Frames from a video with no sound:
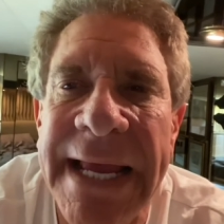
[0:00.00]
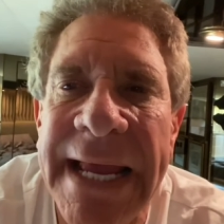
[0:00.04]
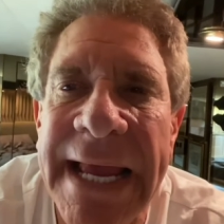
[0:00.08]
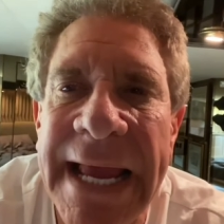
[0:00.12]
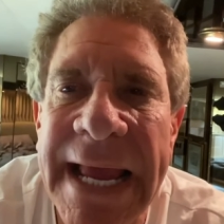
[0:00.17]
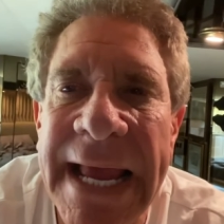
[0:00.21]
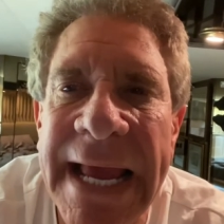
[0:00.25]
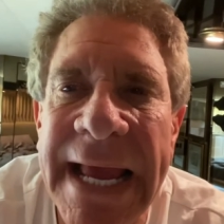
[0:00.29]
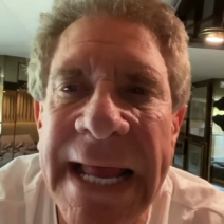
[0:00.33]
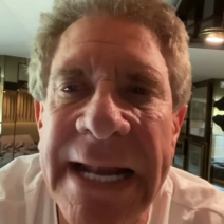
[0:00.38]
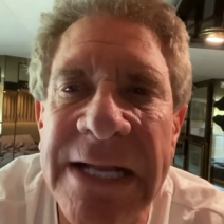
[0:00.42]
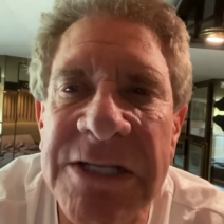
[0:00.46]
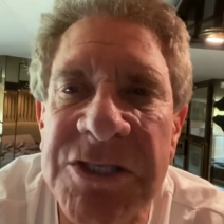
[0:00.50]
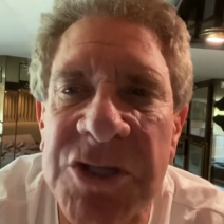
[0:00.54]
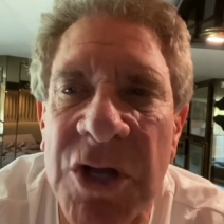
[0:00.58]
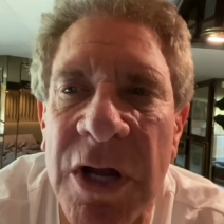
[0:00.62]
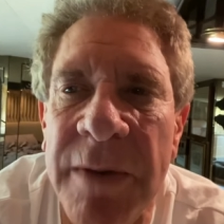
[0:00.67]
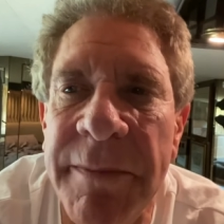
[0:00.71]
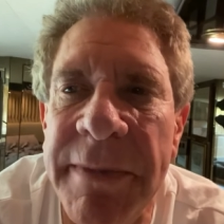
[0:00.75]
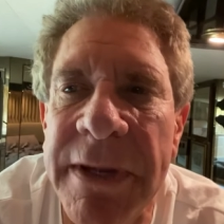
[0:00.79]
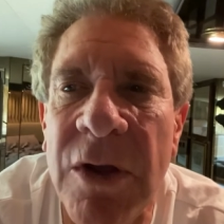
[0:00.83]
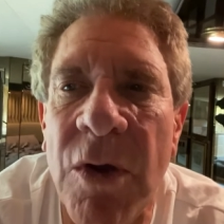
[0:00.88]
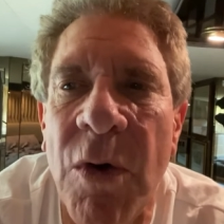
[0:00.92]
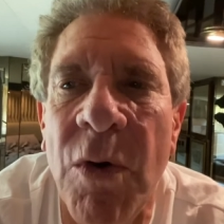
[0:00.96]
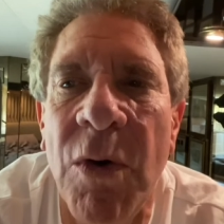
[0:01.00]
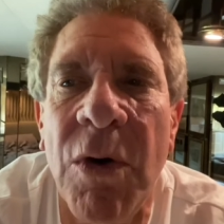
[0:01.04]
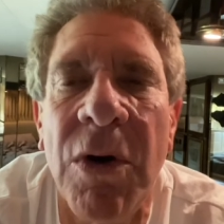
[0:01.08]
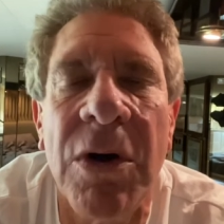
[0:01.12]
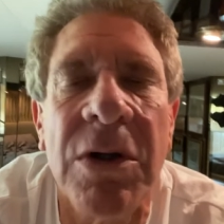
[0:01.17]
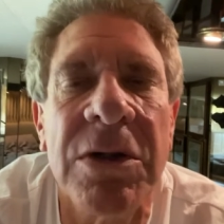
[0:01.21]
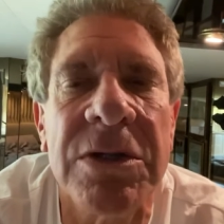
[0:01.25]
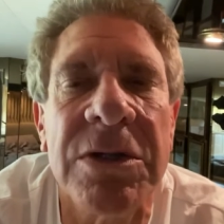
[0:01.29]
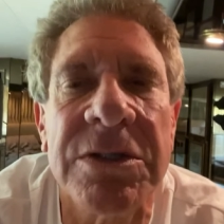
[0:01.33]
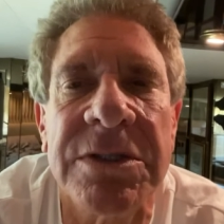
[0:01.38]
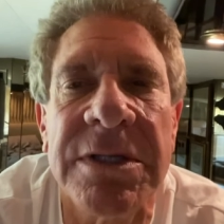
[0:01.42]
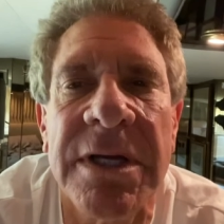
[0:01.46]
and it's going to be
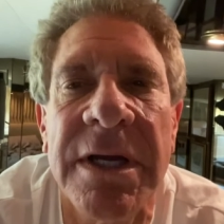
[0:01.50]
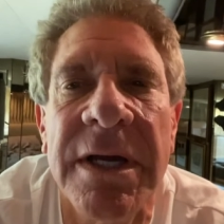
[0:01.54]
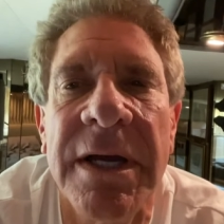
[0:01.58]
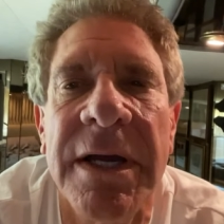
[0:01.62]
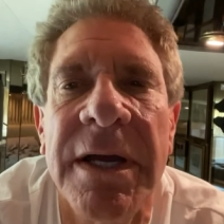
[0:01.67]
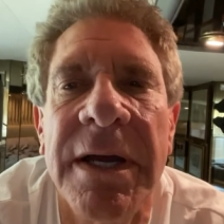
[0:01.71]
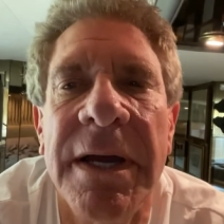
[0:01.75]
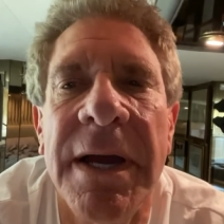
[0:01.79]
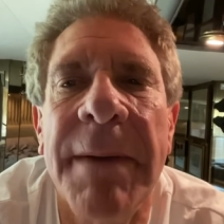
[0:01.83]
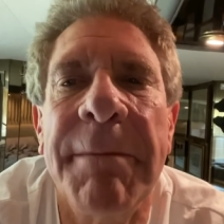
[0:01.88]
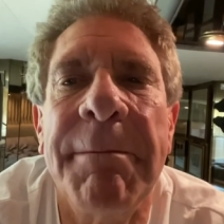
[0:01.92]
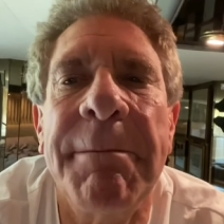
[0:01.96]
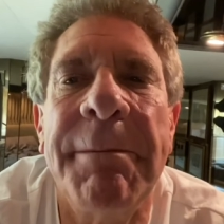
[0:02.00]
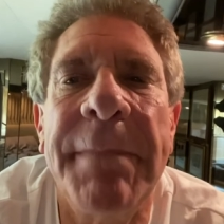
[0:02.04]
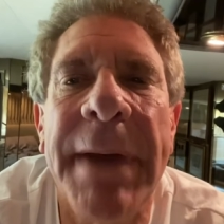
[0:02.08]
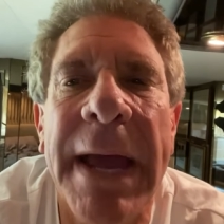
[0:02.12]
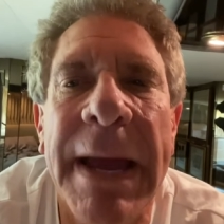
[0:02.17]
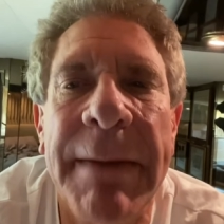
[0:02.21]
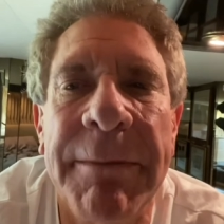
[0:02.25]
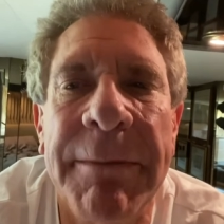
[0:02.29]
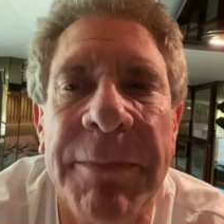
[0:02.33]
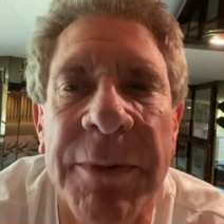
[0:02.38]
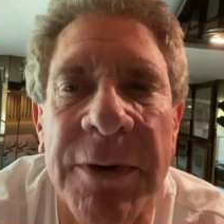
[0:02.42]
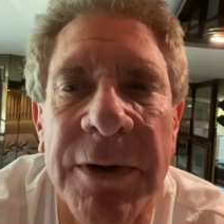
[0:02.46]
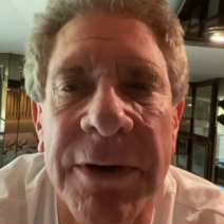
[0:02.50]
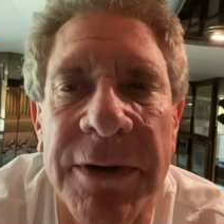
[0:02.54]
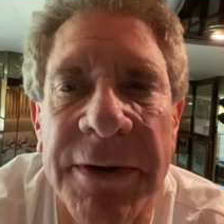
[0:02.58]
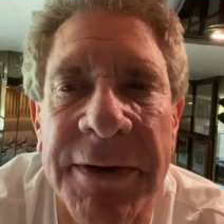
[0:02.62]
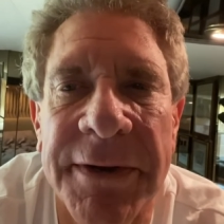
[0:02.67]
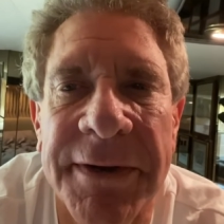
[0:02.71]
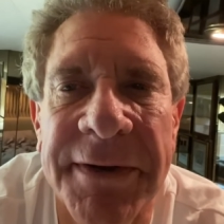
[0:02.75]
called Pepper.